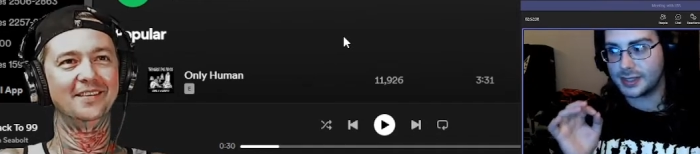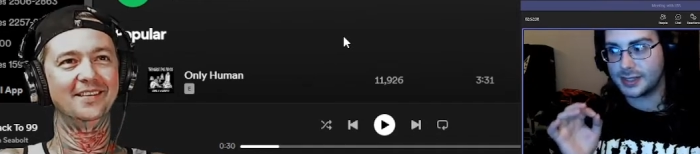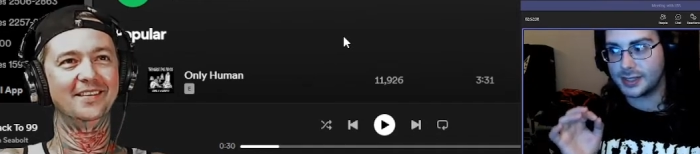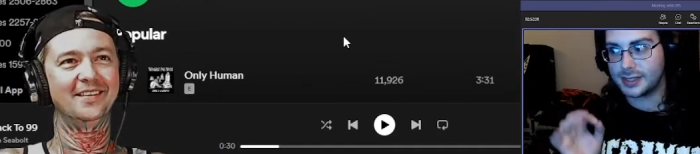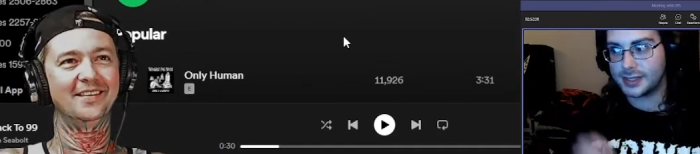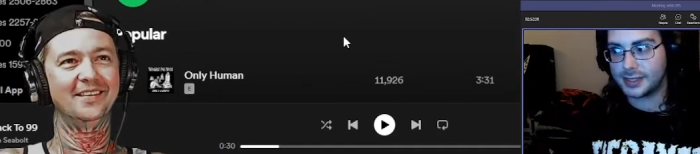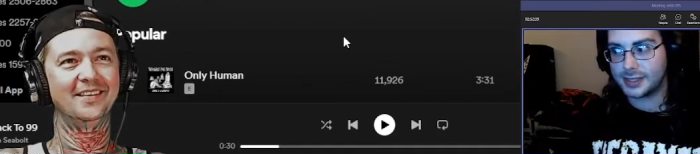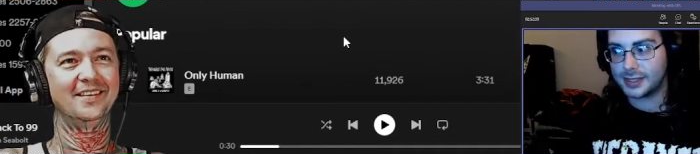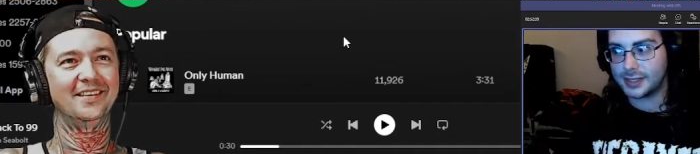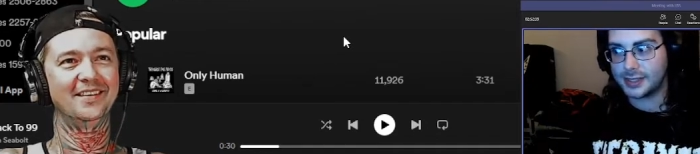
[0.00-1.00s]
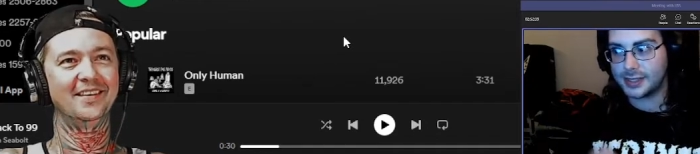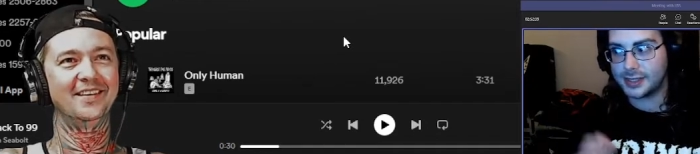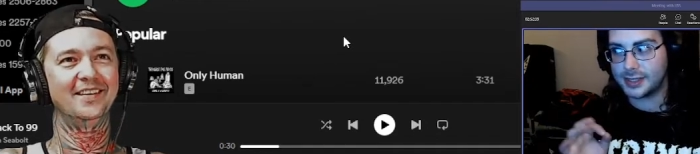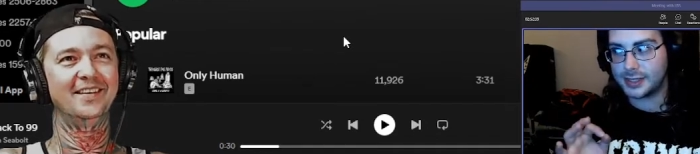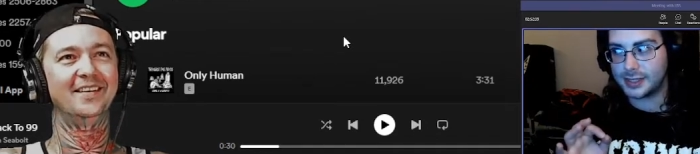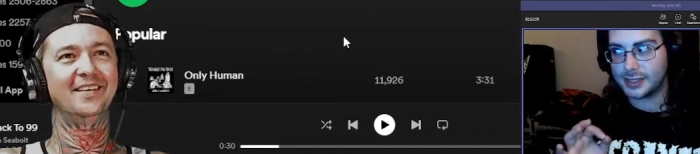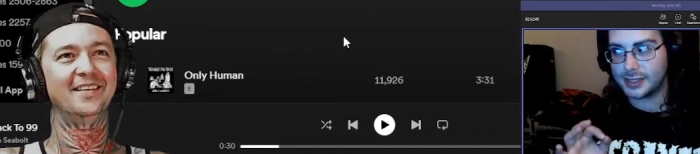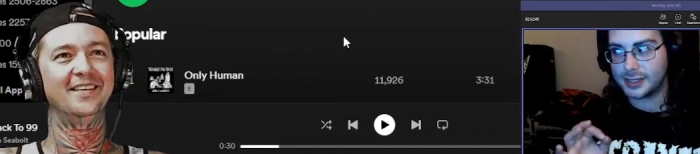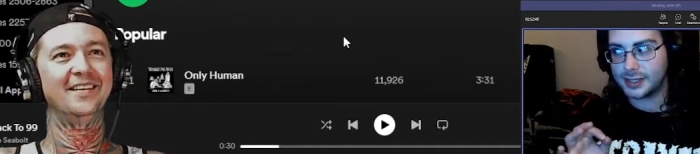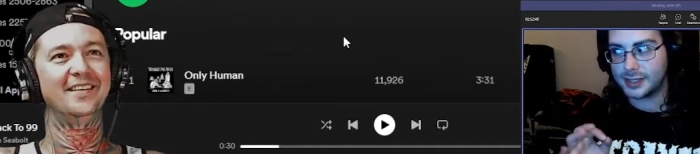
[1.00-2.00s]

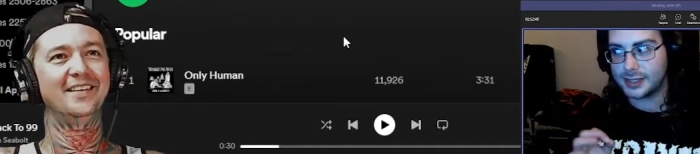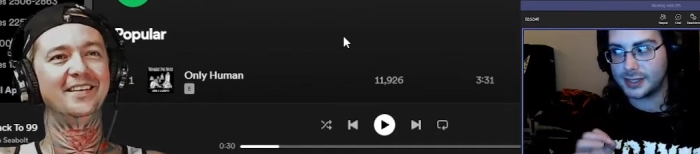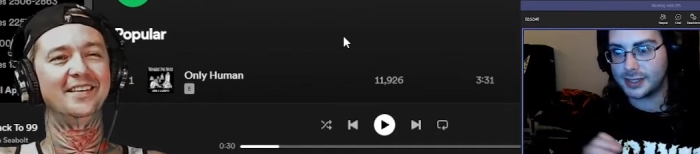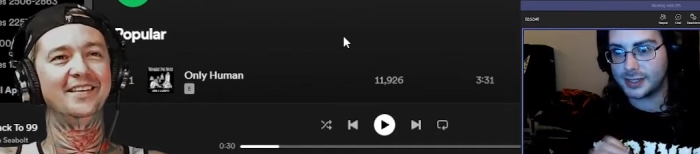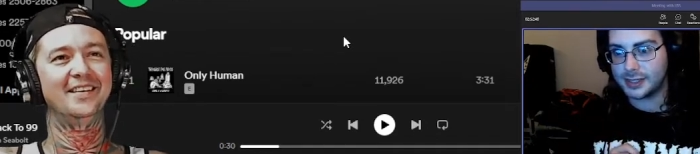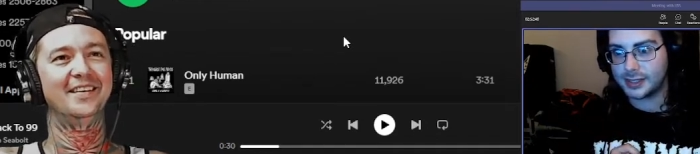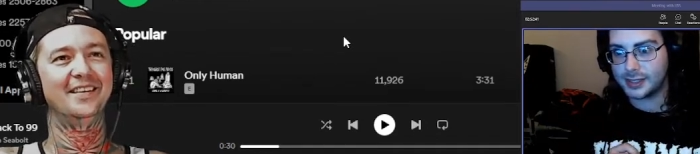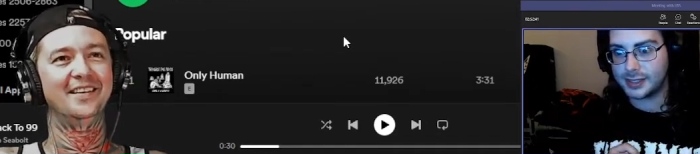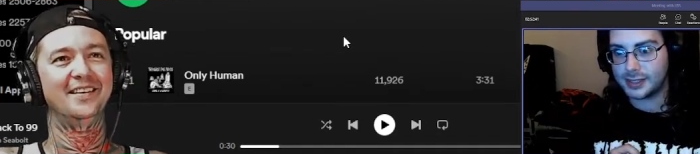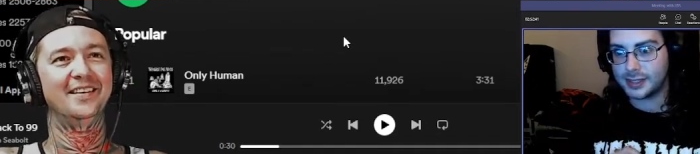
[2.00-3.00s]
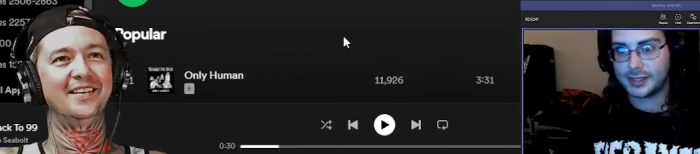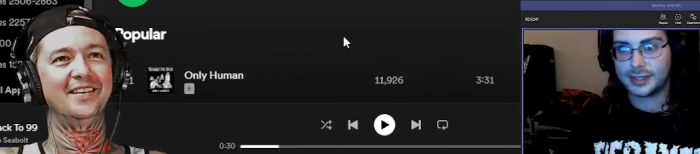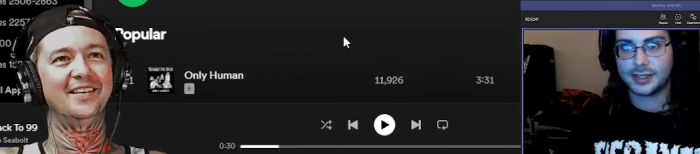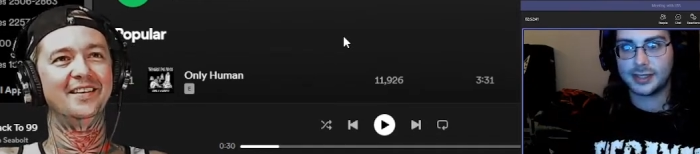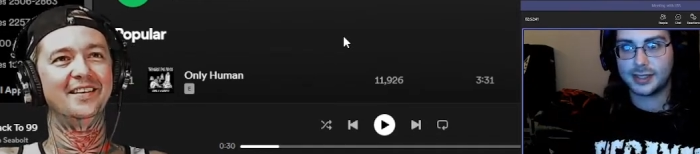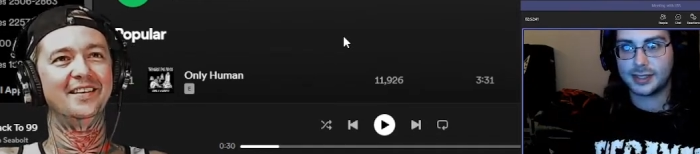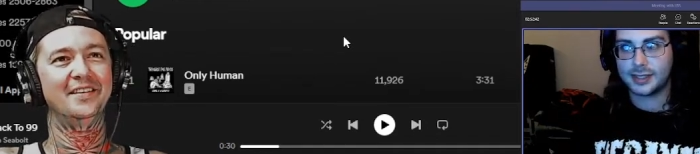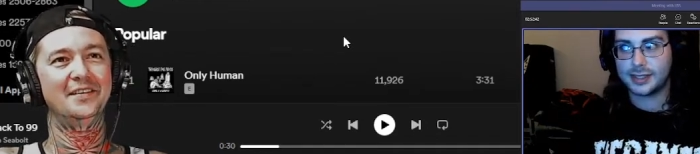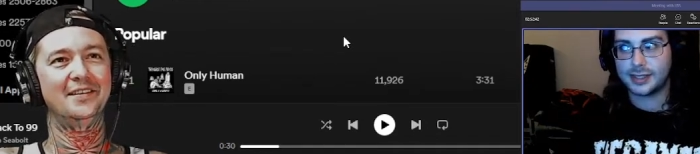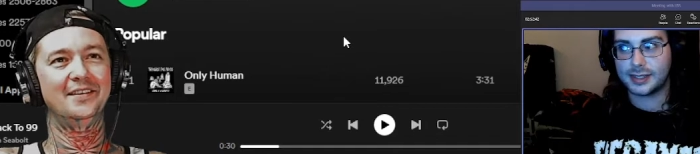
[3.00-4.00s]

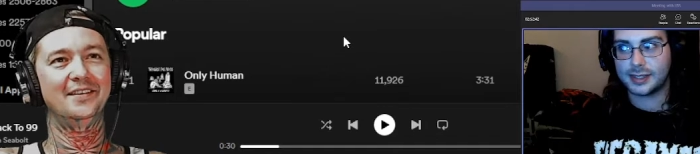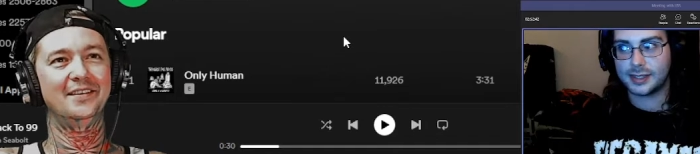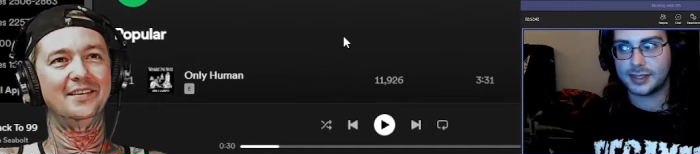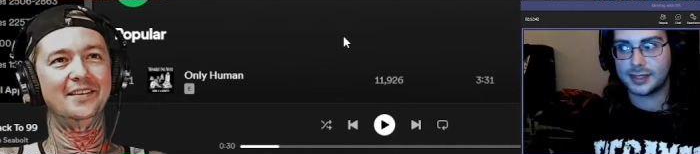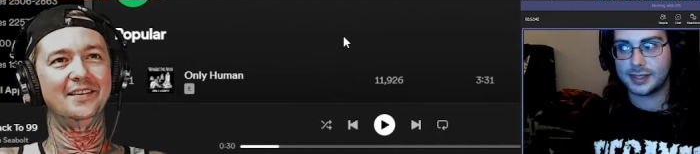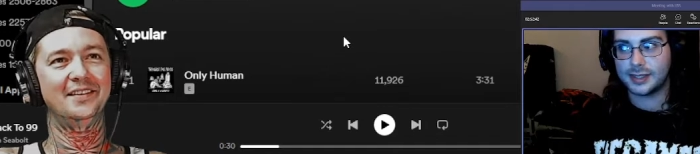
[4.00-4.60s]
[no speech]